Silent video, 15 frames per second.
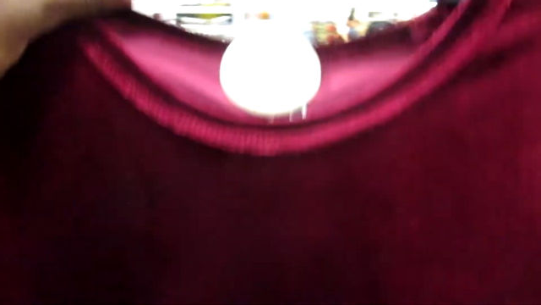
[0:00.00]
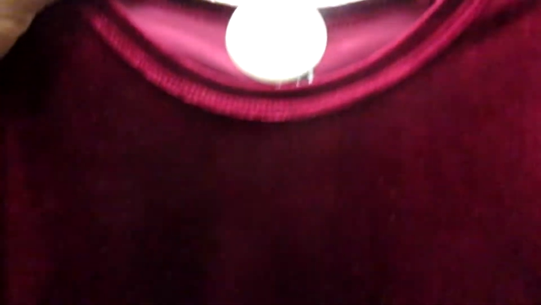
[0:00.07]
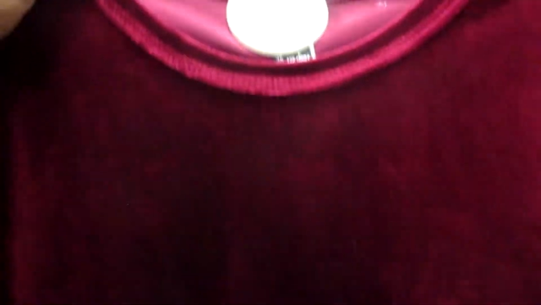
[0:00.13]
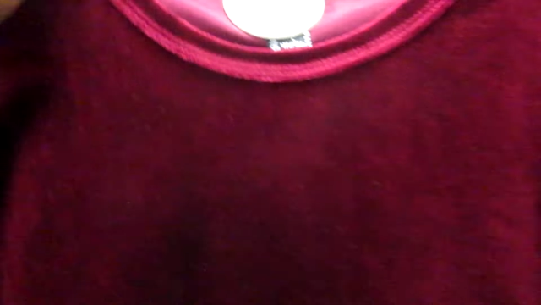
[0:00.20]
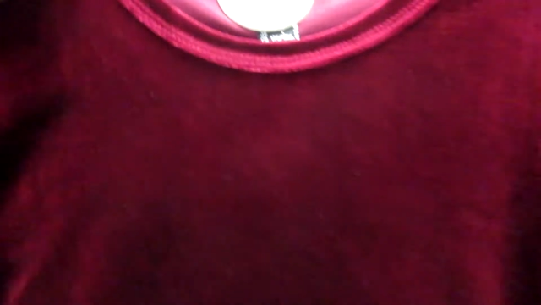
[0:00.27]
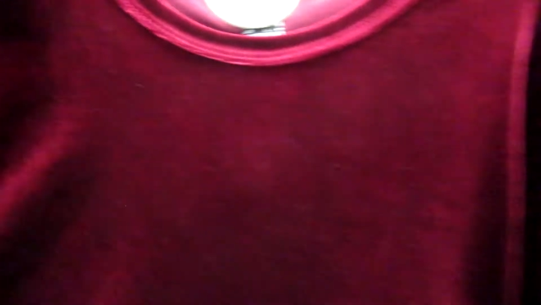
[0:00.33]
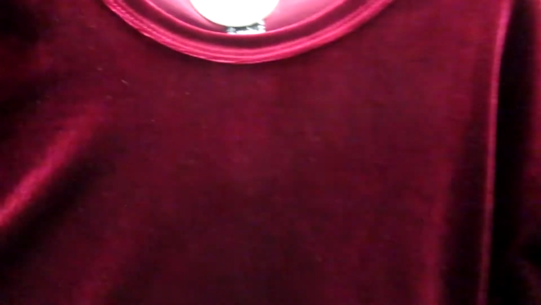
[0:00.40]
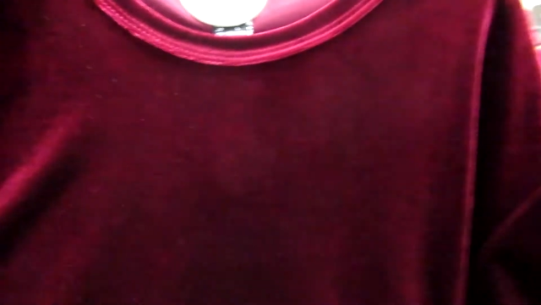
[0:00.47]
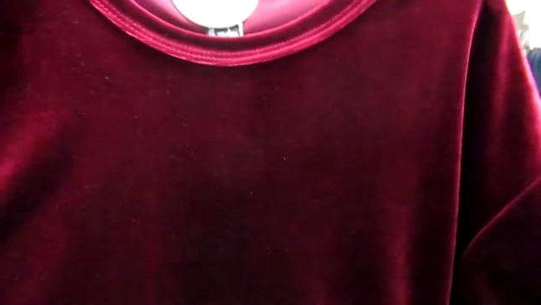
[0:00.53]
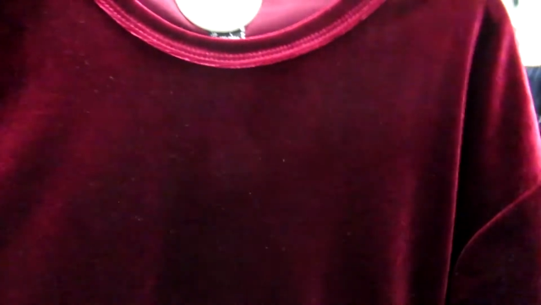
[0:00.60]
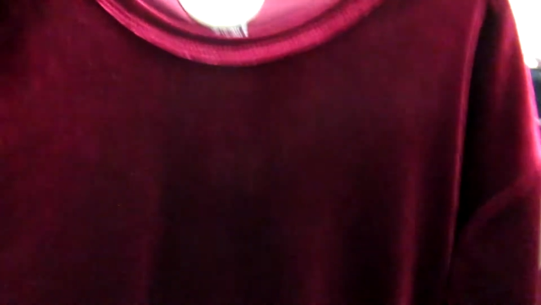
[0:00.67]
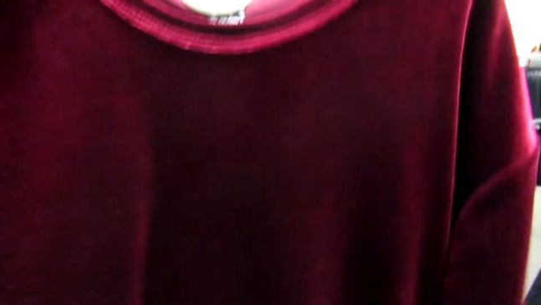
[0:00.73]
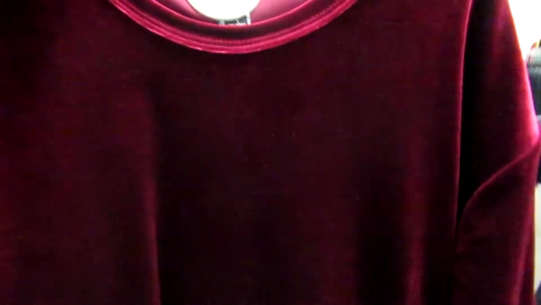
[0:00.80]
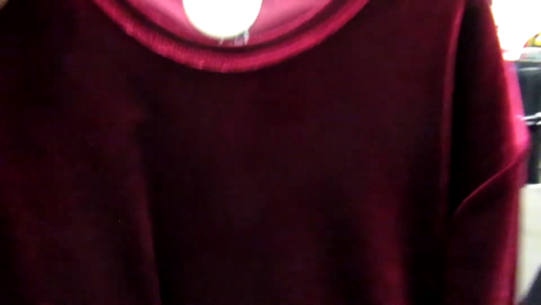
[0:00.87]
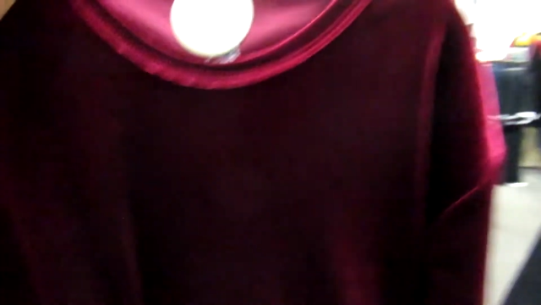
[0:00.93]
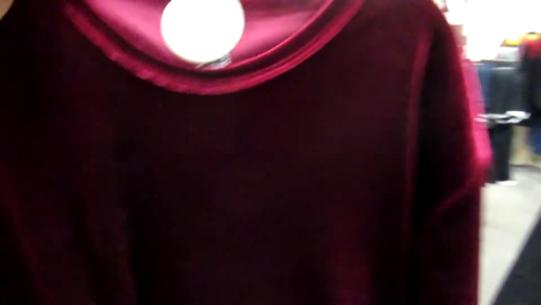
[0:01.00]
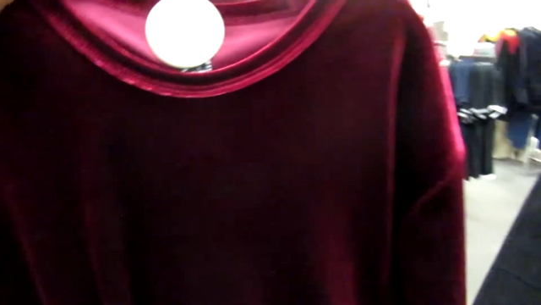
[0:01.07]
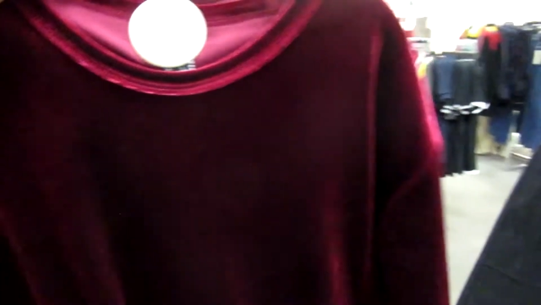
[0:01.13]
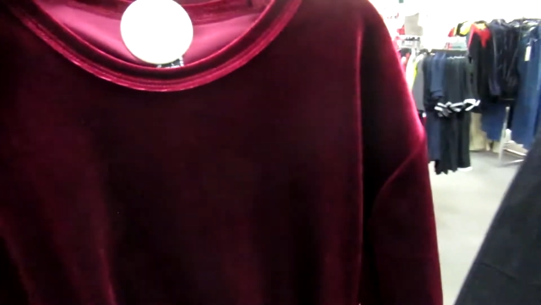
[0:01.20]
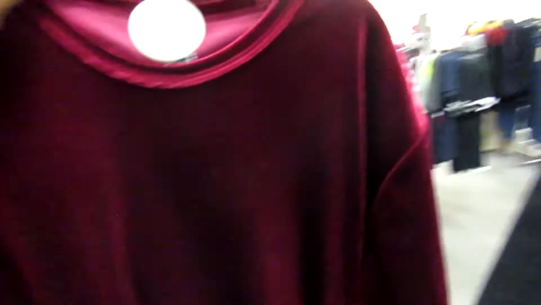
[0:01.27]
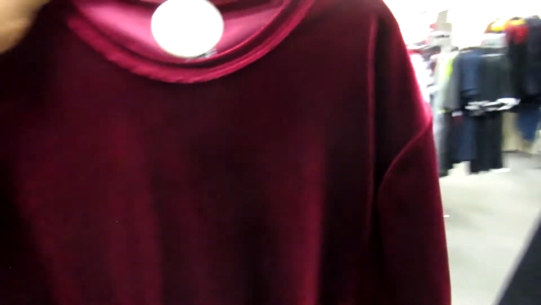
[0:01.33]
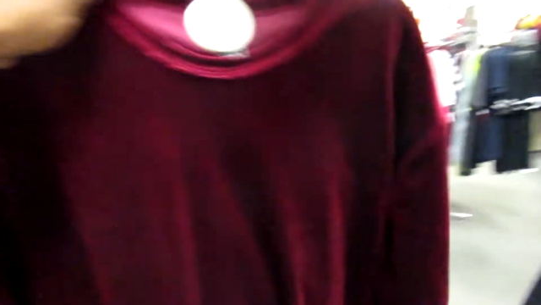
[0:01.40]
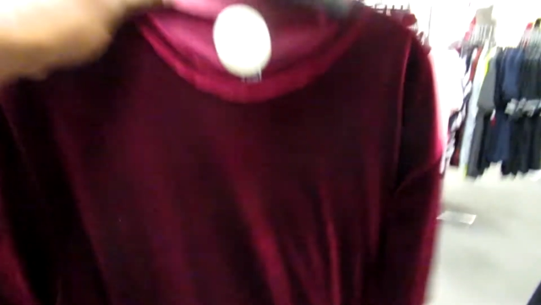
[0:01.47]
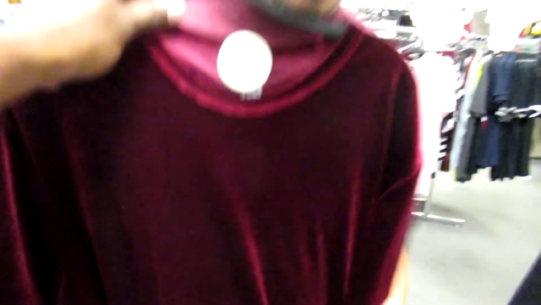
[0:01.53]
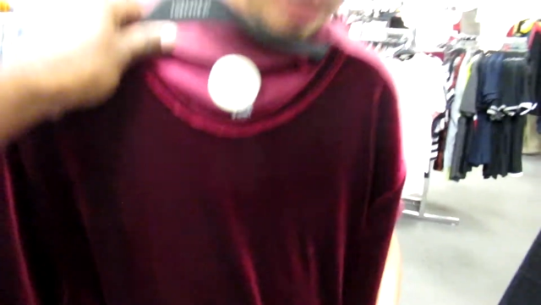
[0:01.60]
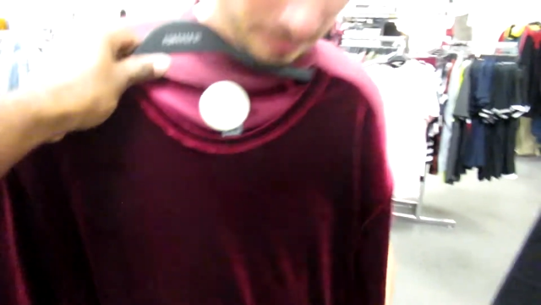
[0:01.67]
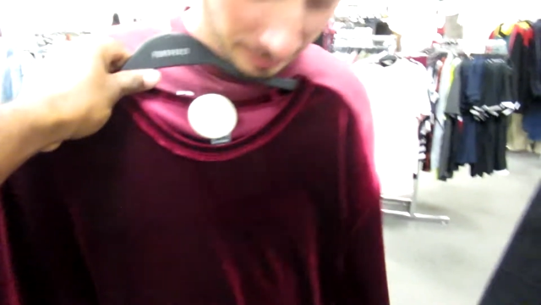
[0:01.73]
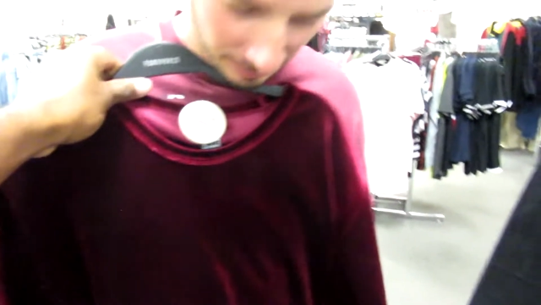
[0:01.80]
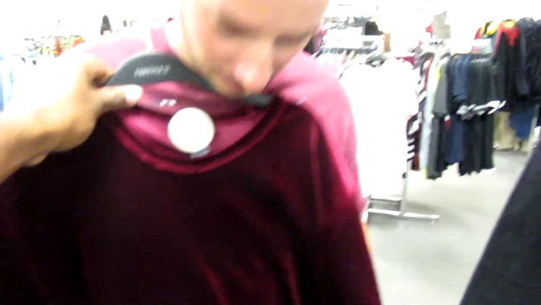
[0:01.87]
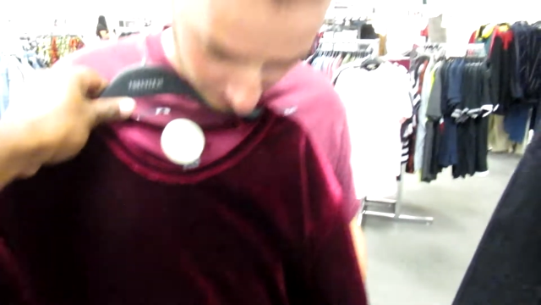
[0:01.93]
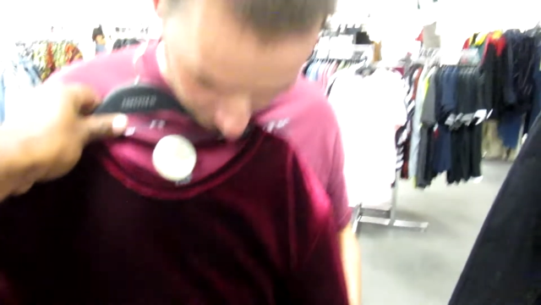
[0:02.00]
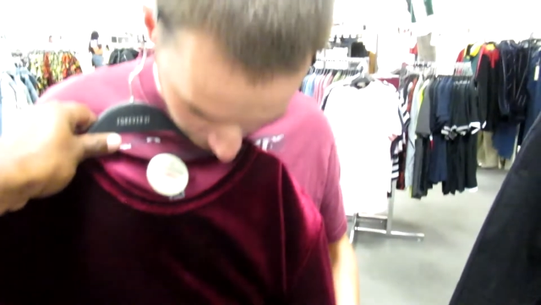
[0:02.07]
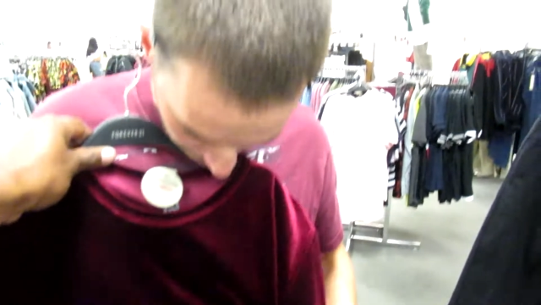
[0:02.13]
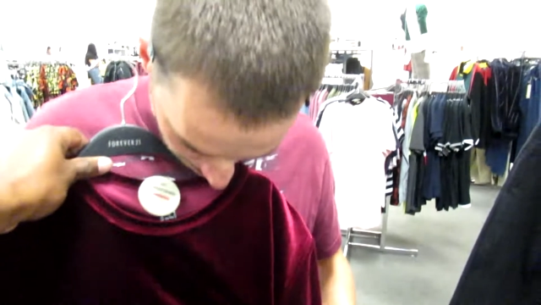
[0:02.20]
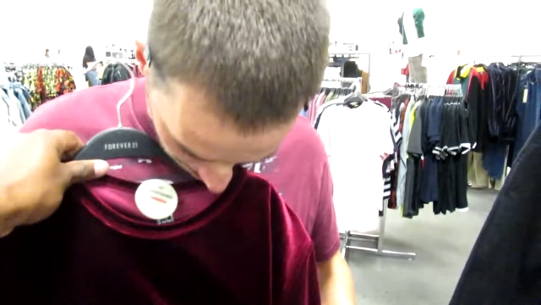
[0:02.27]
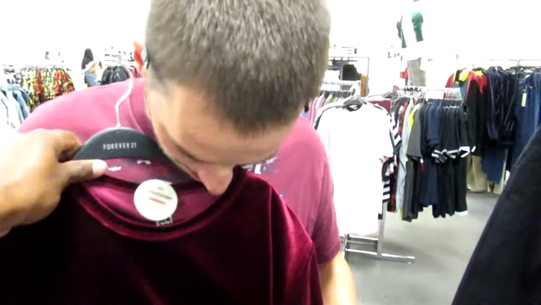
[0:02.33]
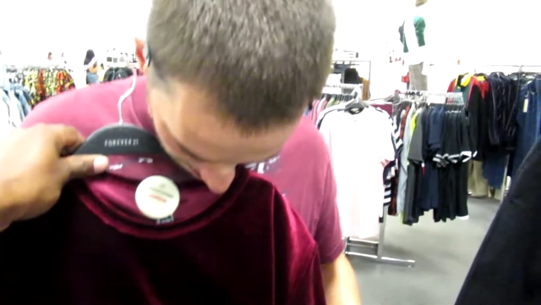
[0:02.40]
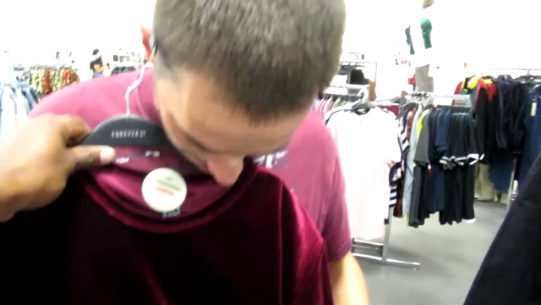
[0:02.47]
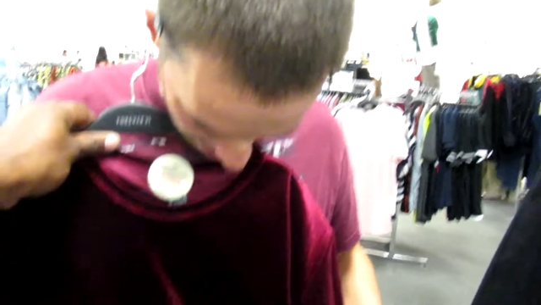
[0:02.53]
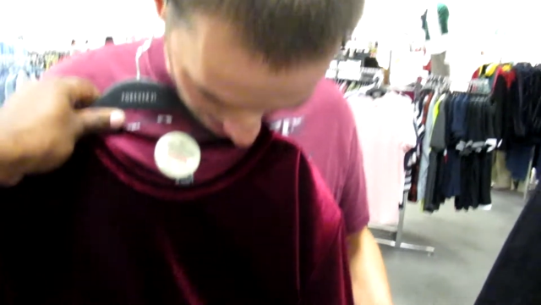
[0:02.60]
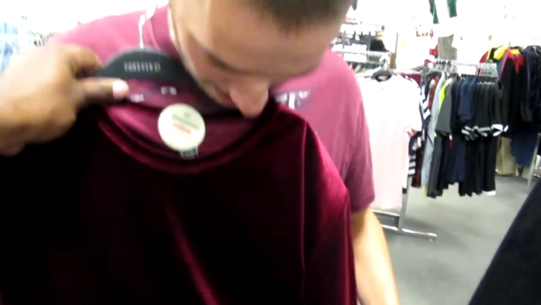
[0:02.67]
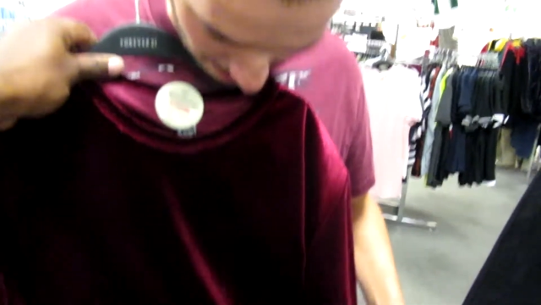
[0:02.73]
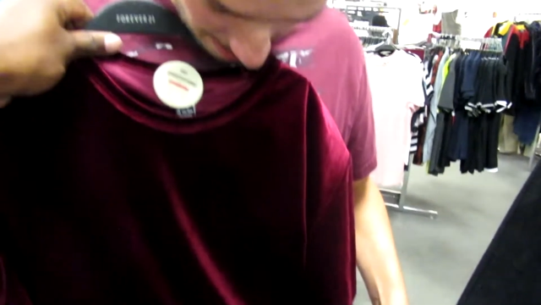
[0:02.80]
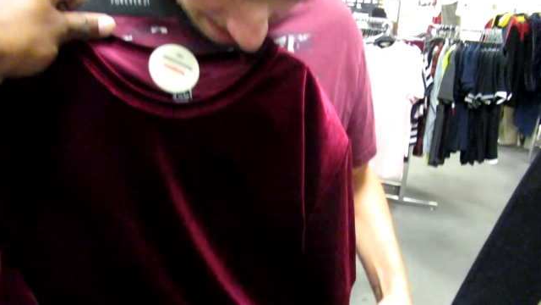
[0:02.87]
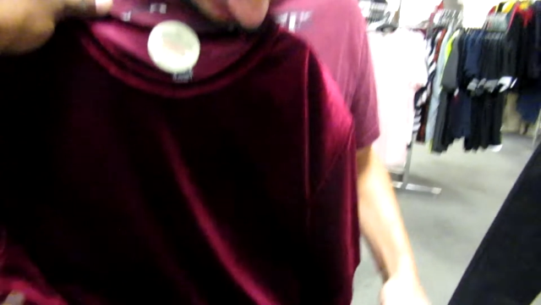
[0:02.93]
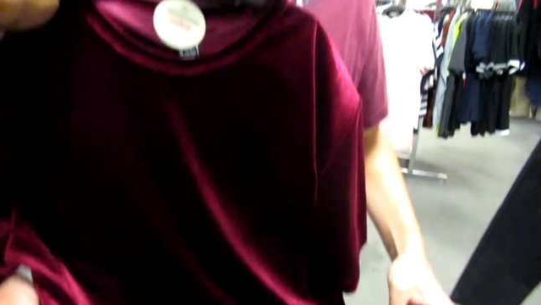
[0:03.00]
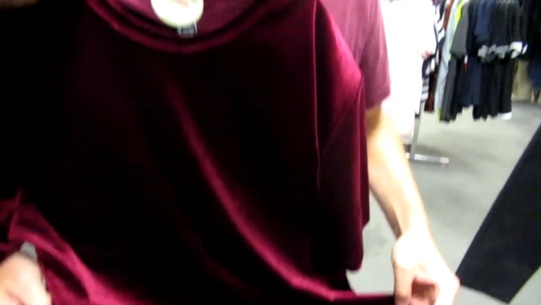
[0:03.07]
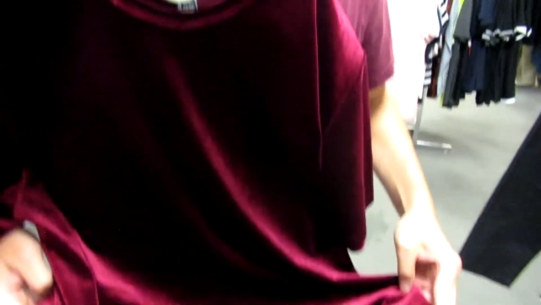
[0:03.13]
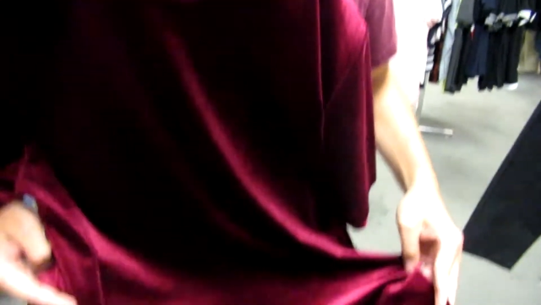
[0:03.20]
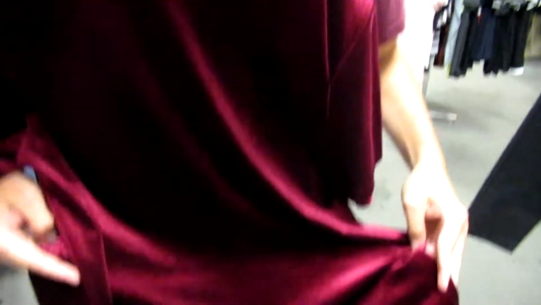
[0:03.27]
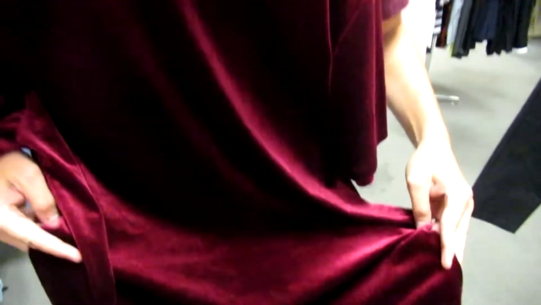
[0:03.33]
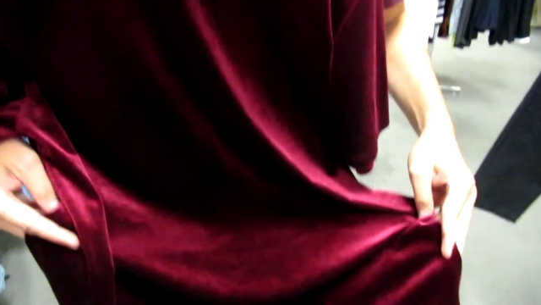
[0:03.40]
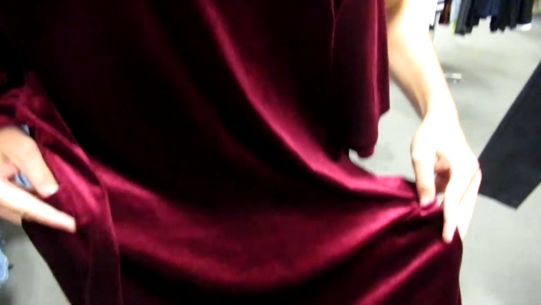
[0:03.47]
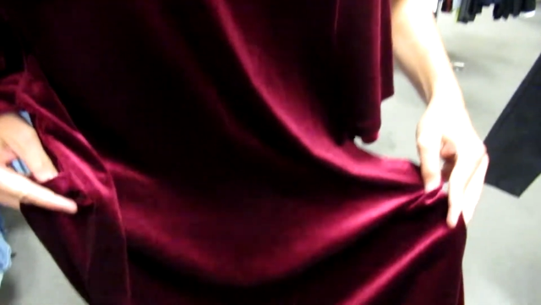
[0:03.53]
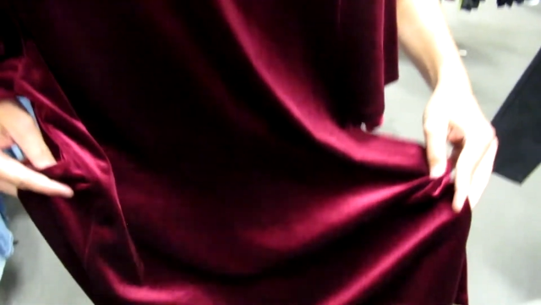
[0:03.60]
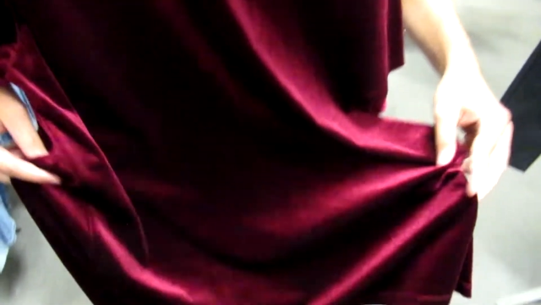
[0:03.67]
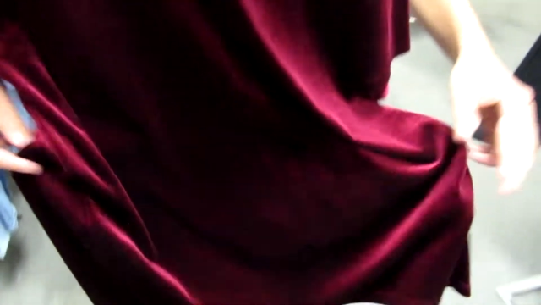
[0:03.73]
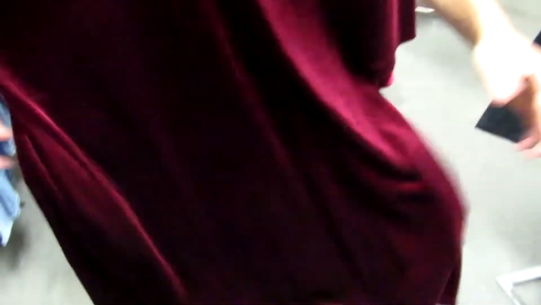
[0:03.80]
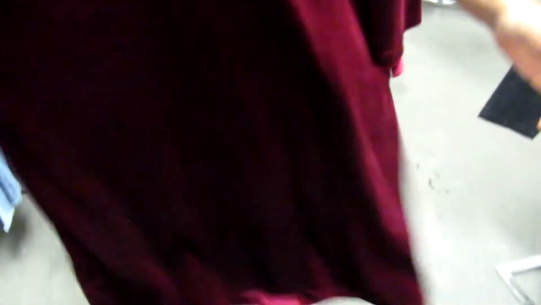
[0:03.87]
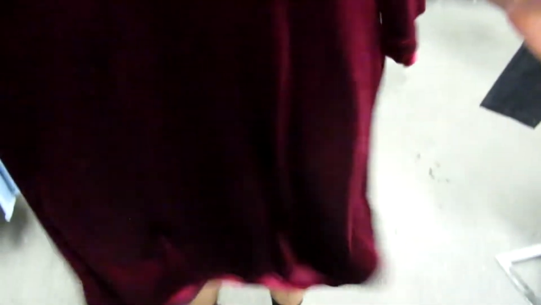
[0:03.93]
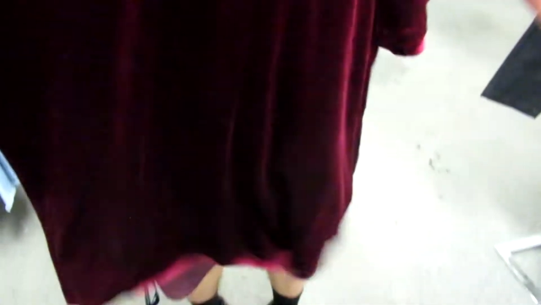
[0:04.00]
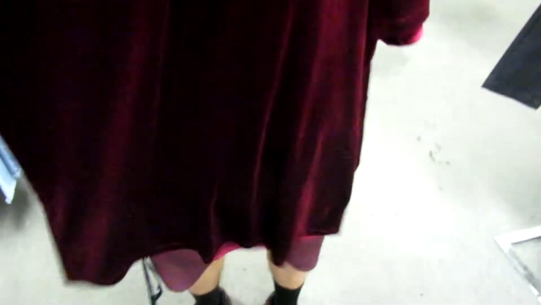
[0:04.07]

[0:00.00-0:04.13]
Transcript: No face is visible, so there are no lips to read.